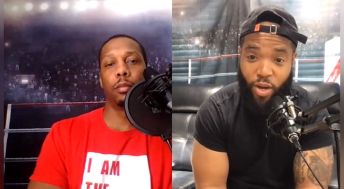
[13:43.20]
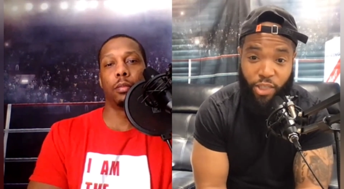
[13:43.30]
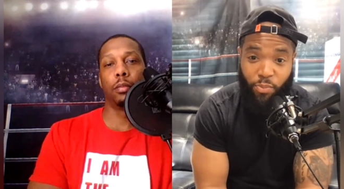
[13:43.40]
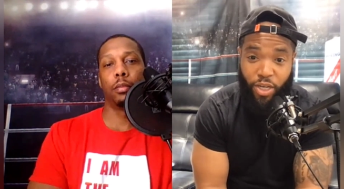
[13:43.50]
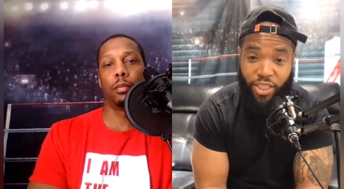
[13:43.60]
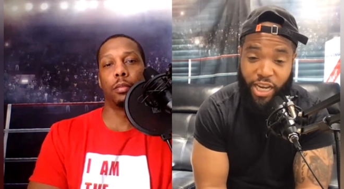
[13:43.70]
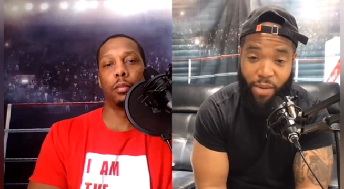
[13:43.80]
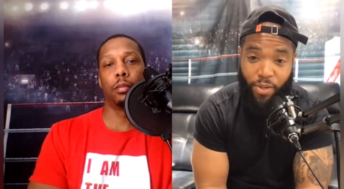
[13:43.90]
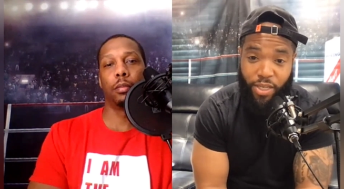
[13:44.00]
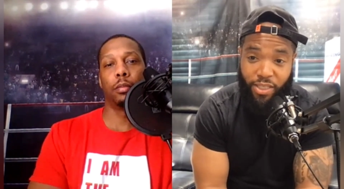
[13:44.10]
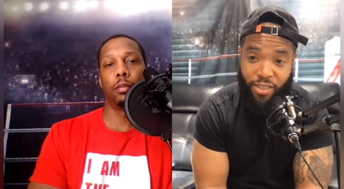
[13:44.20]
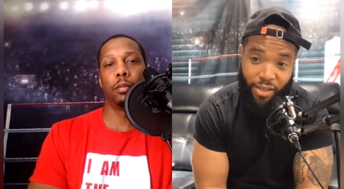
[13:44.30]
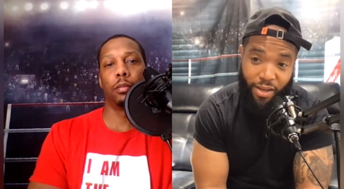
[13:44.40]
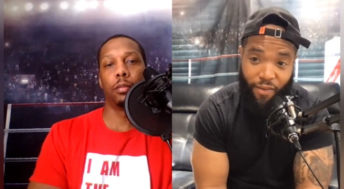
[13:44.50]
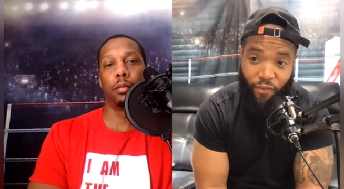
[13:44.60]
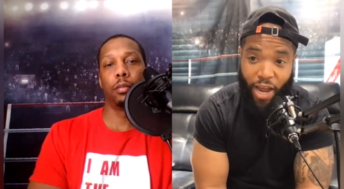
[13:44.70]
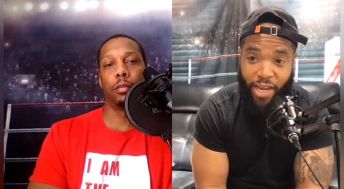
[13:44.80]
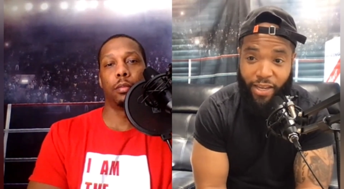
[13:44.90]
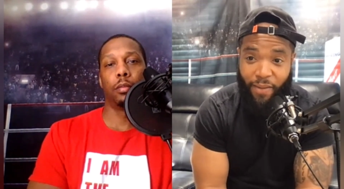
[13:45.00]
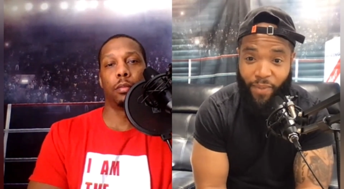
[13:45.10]
Speaker 1: the two undisputed champions
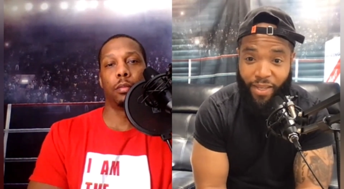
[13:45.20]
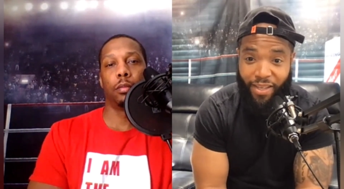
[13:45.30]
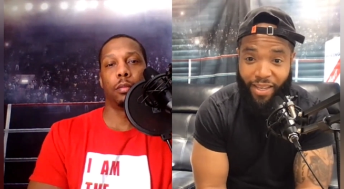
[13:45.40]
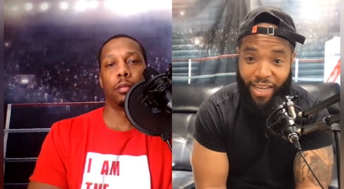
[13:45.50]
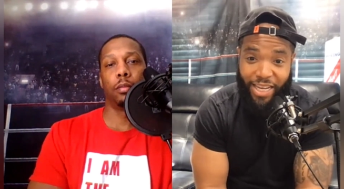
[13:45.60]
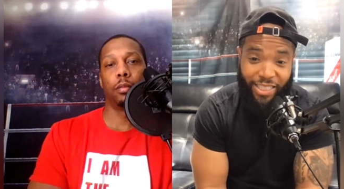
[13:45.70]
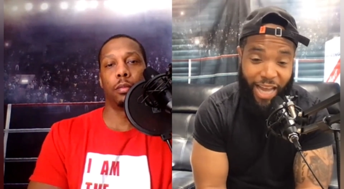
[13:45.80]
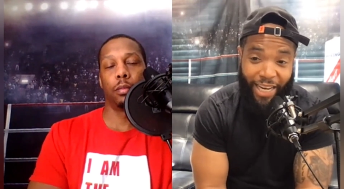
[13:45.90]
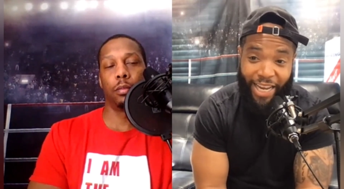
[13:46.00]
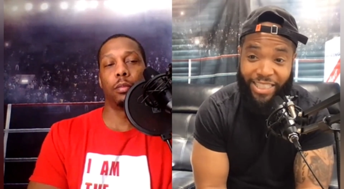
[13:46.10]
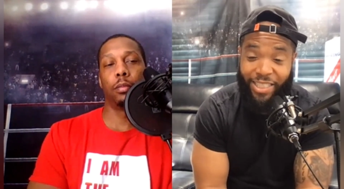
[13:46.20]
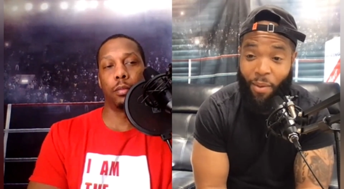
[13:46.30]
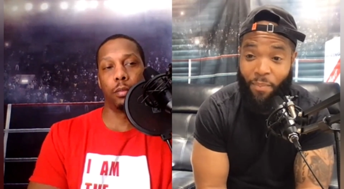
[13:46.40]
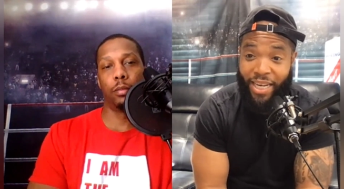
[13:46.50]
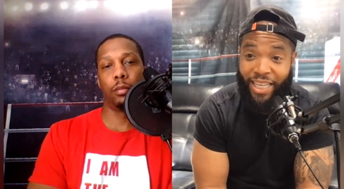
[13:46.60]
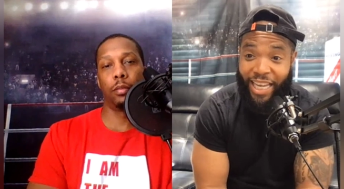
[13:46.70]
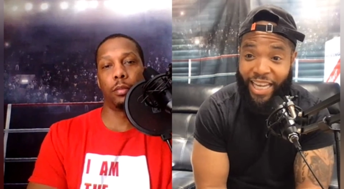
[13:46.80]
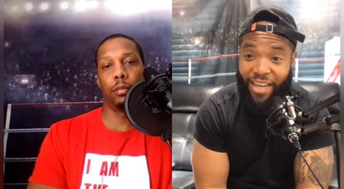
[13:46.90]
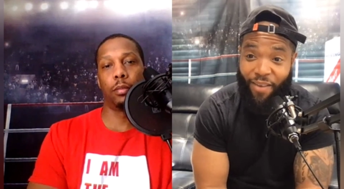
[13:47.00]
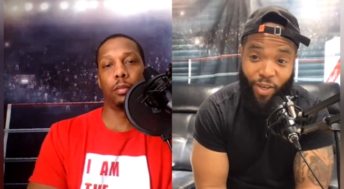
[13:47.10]
fighting as I guess be the
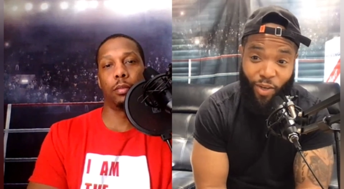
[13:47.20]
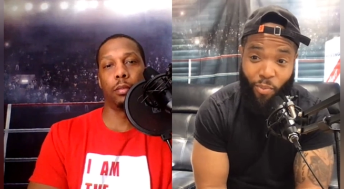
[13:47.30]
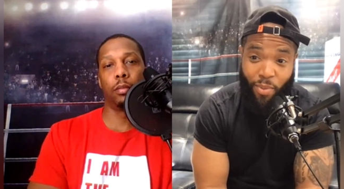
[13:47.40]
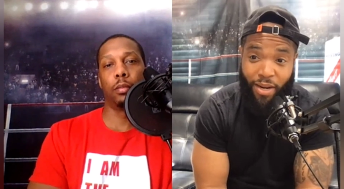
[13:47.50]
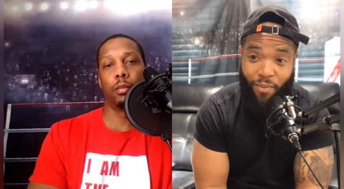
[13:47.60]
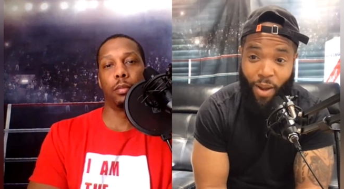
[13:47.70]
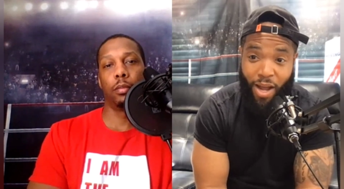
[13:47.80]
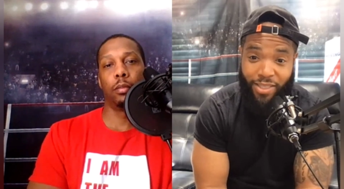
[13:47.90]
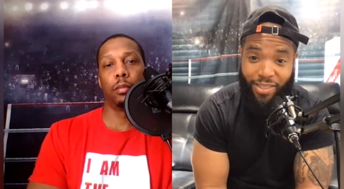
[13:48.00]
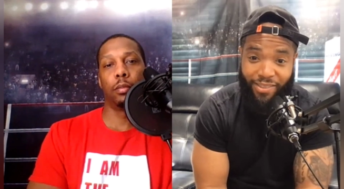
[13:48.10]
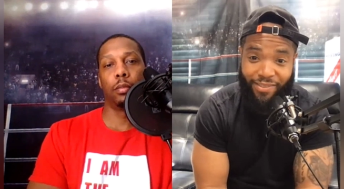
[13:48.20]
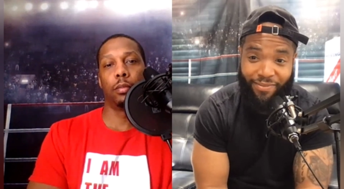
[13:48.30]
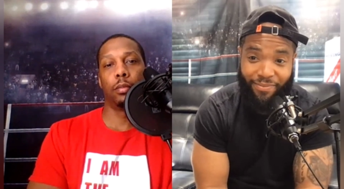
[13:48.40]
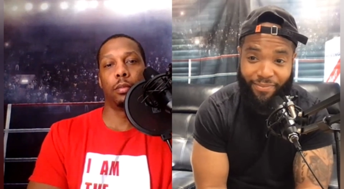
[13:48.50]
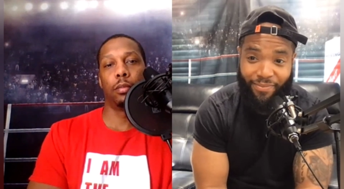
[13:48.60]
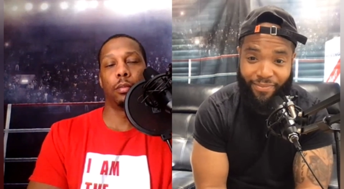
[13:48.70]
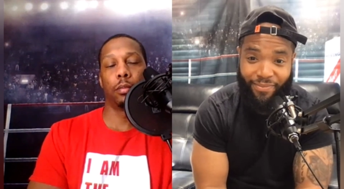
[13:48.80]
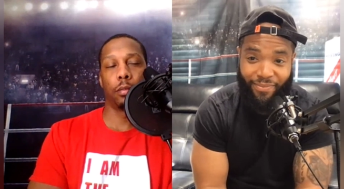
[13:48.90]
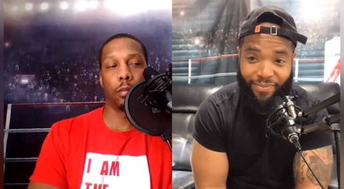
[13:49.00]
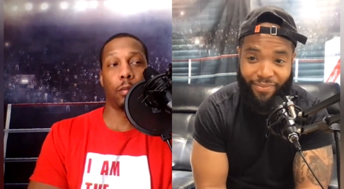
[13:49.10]
king of the little men of boxing.
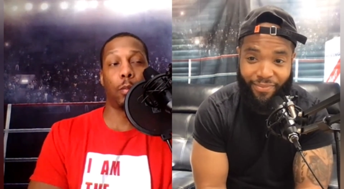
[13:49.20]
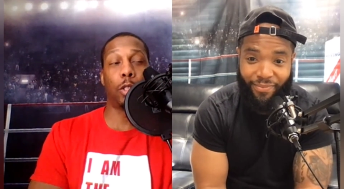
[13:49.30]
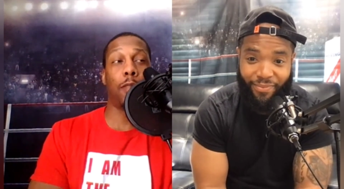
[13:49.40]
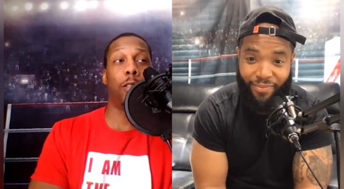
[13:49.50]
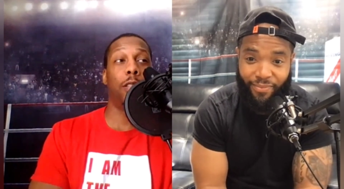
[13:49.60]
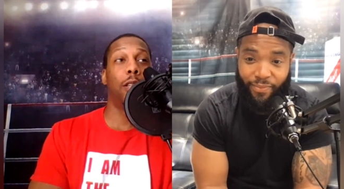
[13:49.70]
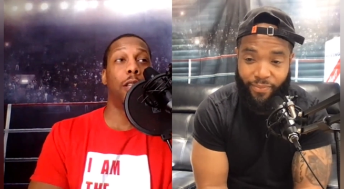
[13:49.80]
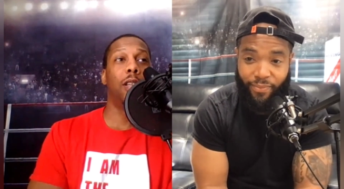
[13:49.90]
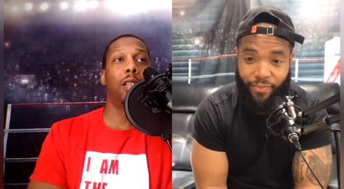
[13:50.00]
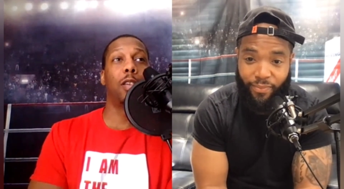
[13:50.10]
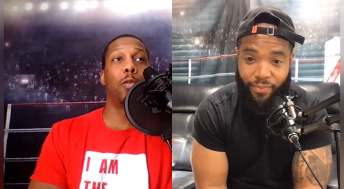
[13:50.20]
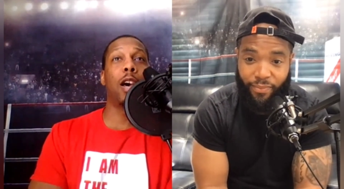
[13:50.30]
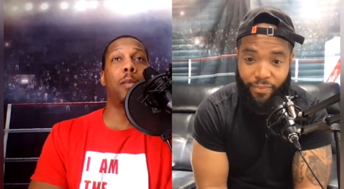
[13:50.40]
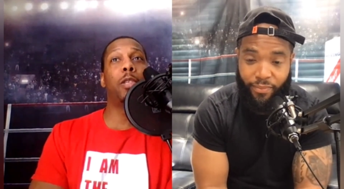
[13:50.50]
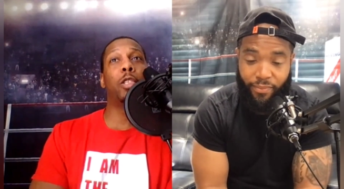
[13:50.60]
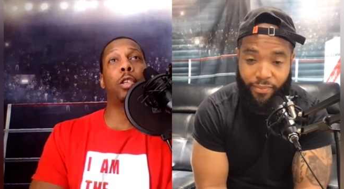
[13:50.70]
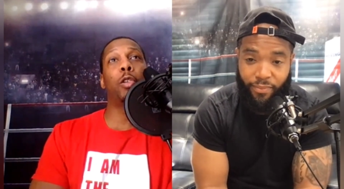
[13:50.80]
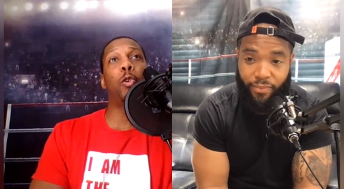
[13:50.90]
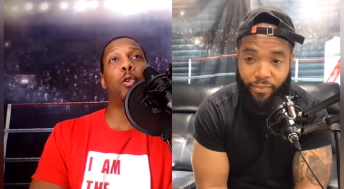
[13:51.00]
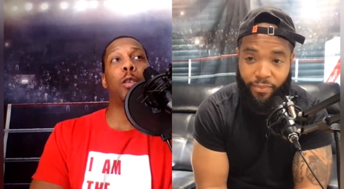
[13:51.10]
Speaker 2: Most definitely. That's why it be so used.
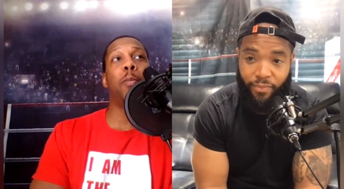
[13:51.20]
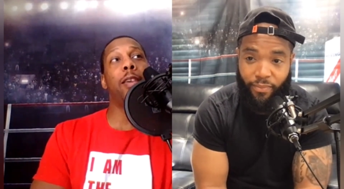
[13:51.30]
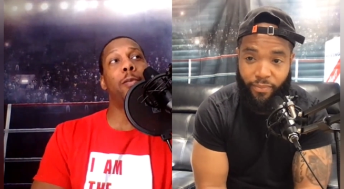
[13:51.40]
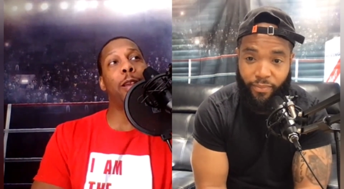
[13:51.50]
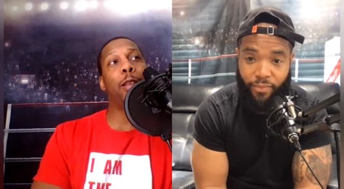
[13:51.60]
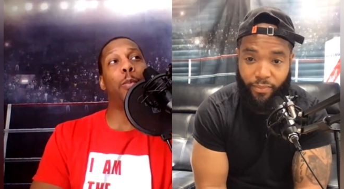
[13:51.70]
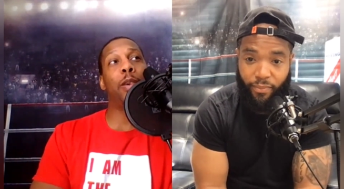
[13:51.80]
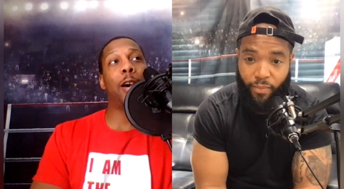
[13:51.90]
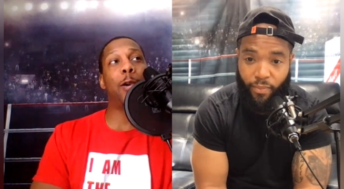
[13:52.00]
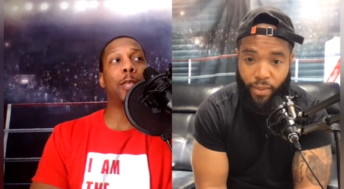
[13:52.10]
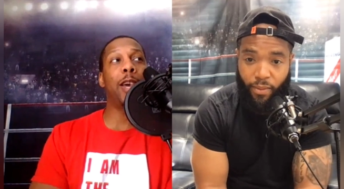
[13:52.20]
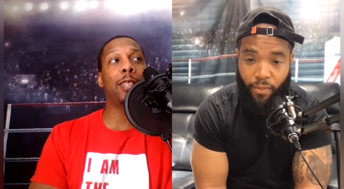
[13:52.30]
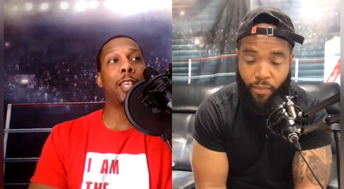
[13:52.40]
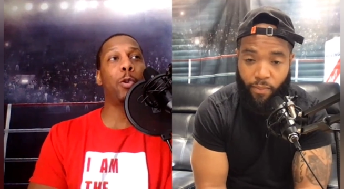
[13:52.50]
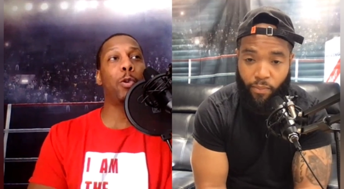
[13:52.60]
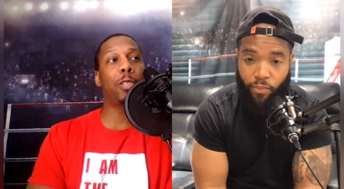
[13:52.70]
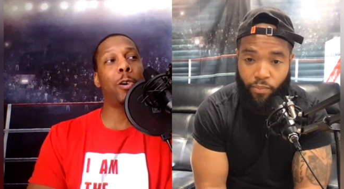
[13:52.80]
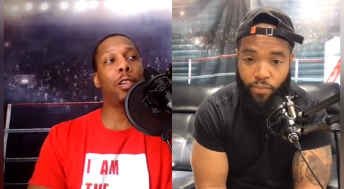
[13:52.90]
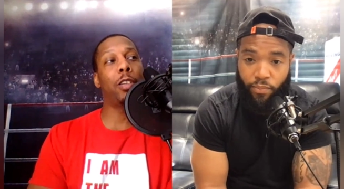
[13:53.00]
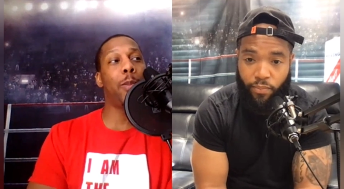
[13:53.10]
It might wind up being. I was saying, there thinking when you was talking.
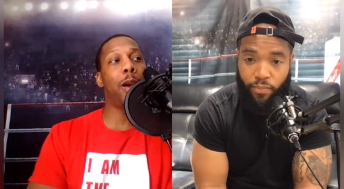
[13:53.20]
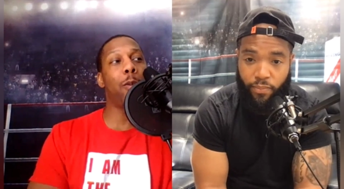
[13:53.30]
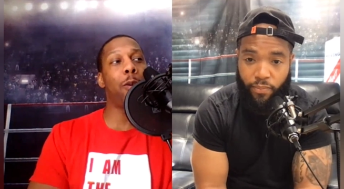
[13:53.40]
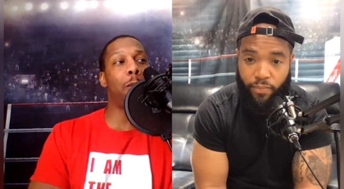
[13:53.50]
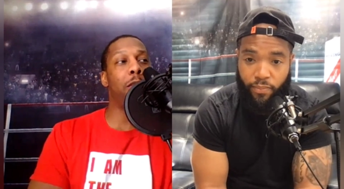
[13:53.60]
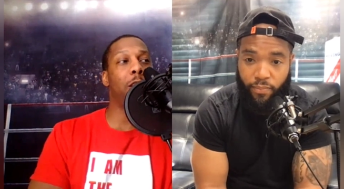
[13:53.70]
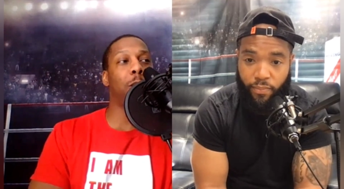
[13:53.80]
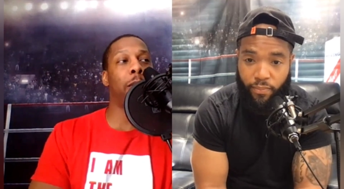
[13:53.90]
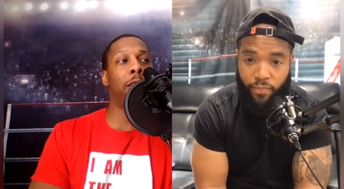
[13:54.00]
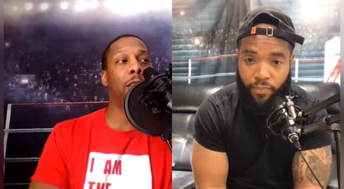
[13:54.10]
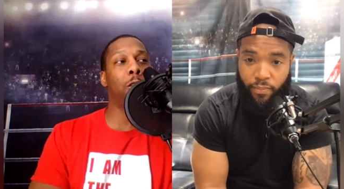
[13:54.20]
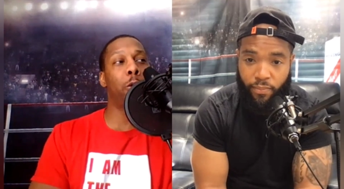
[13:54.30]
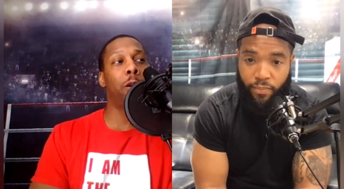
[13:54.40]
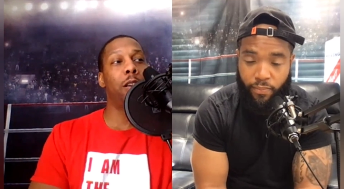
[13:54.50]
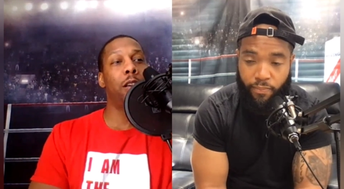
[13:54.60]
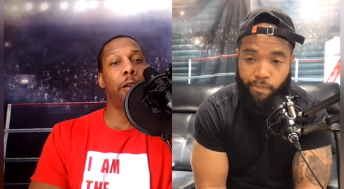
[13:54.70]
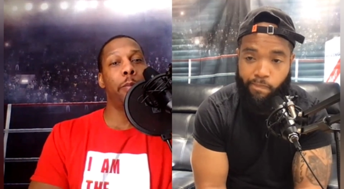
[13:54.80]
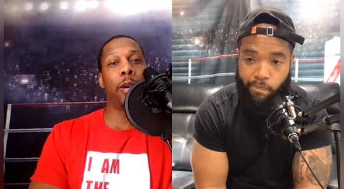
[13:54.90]
It might wind up being in Japan too, but